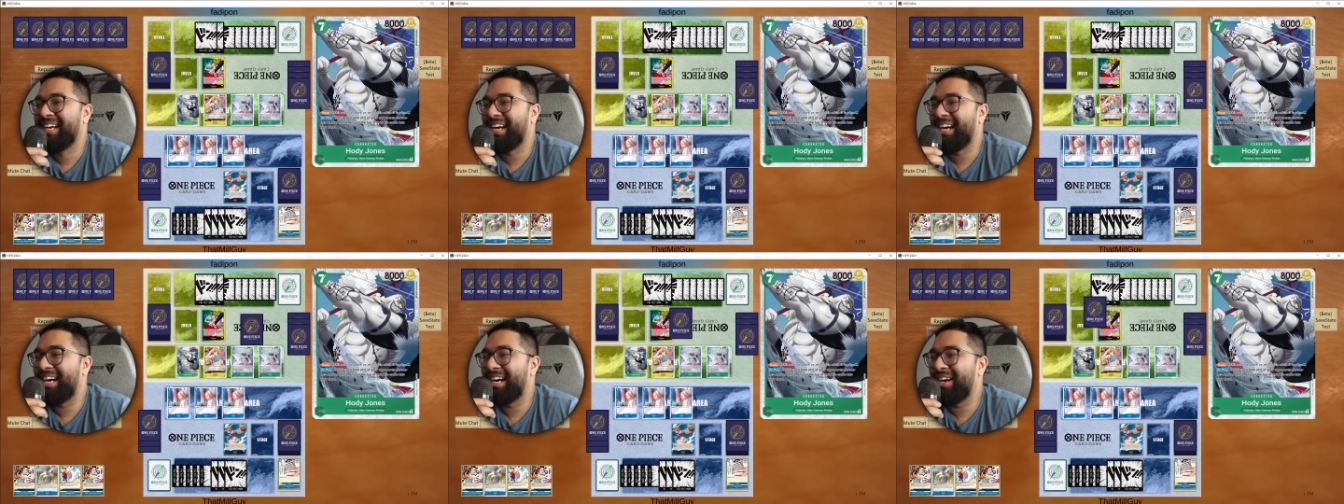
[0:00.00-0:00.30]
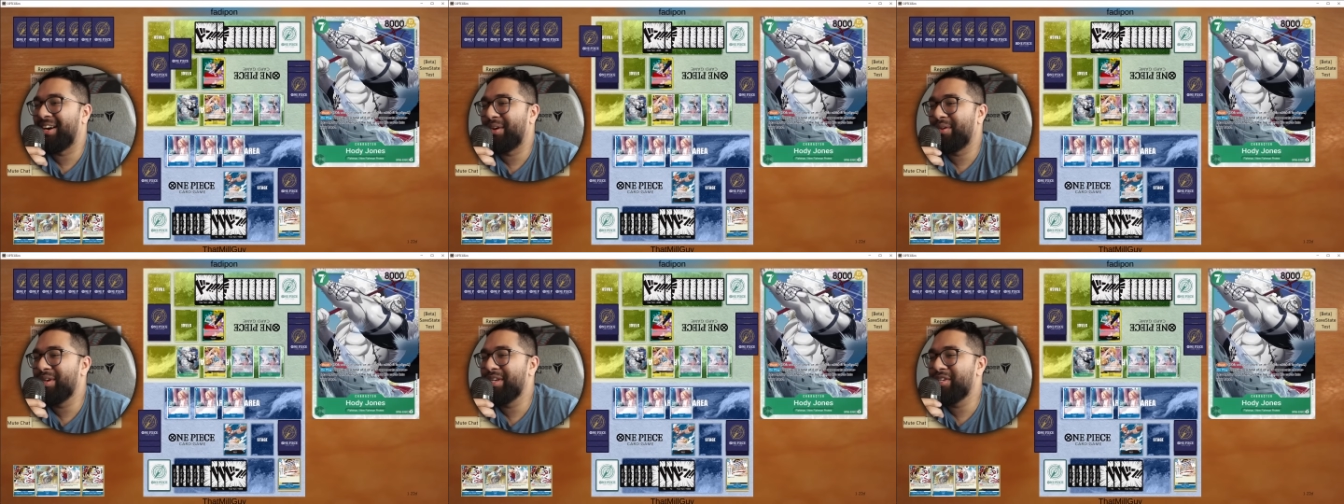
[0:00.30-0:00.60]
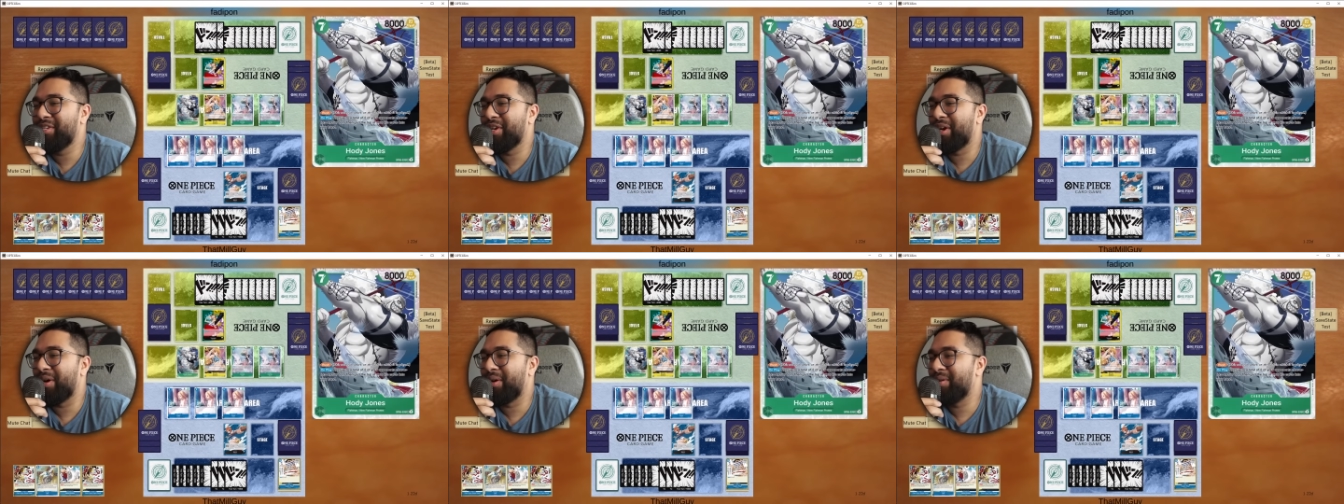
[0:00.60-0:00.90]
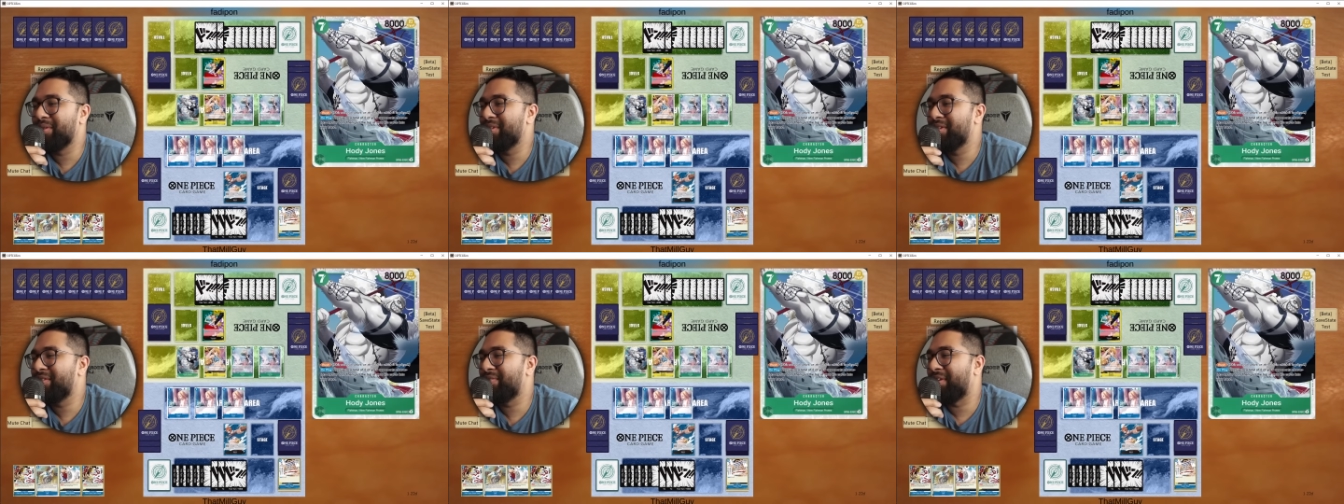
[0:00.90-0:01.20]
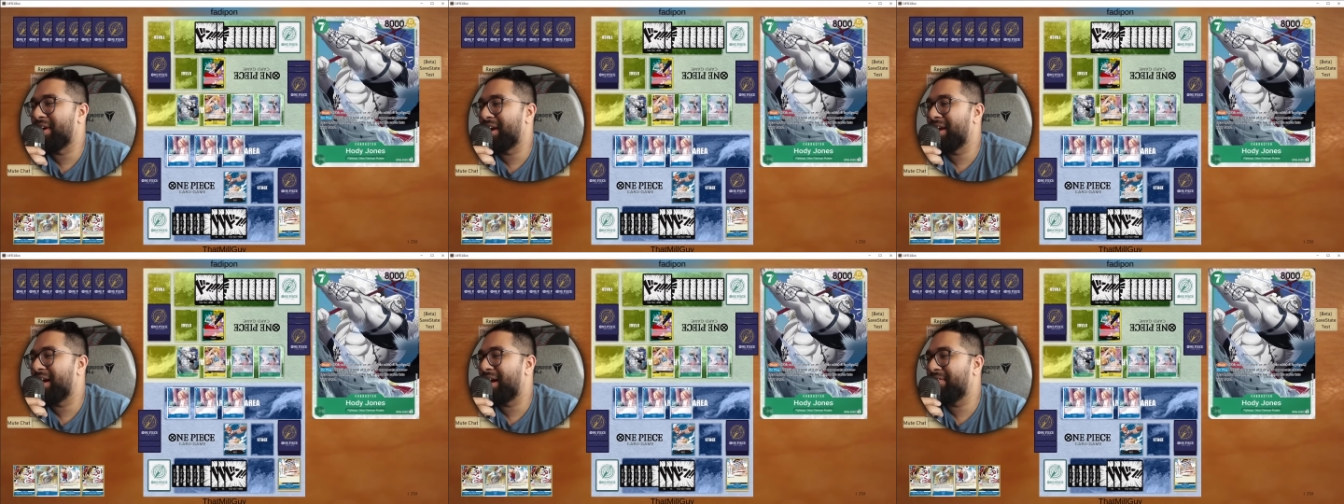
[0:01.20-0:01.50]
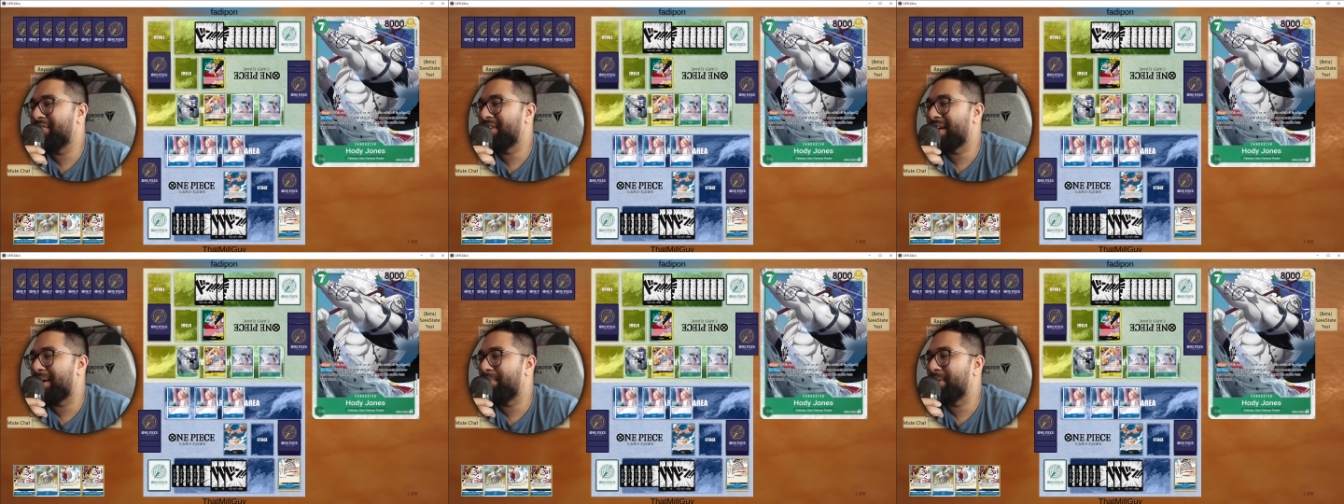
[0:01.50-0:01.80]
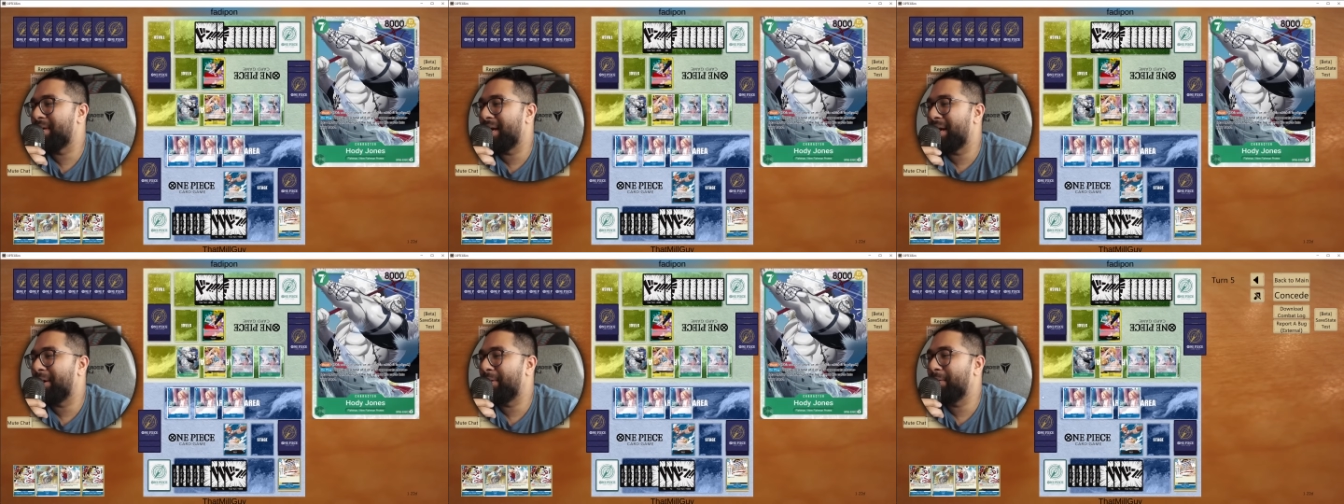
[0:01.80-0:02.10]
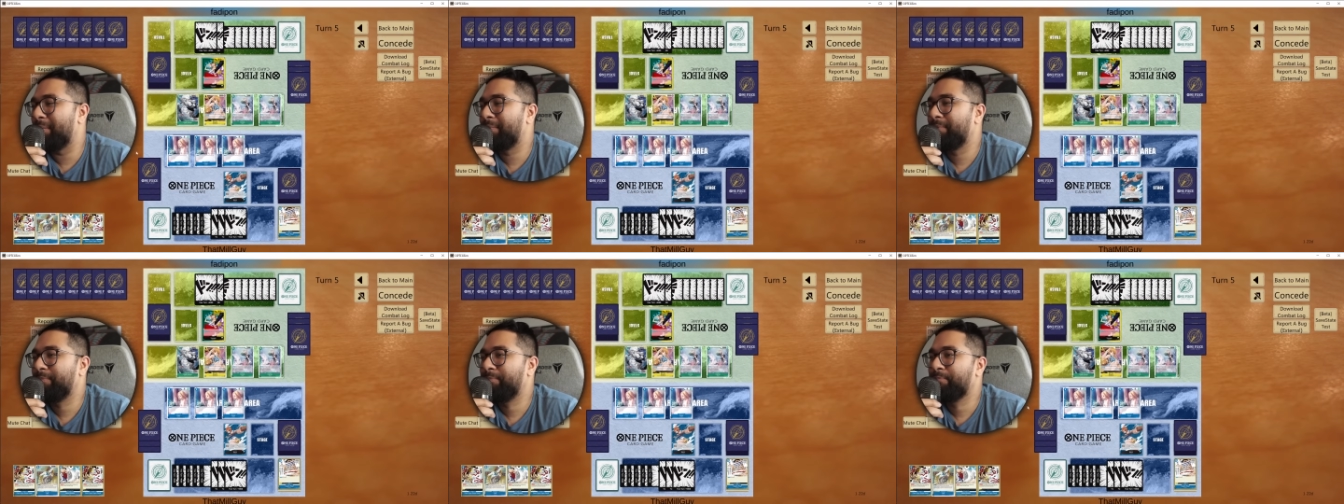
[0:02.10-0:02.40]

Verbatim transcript: Uh, Hody Jones, fair enough. Top me out.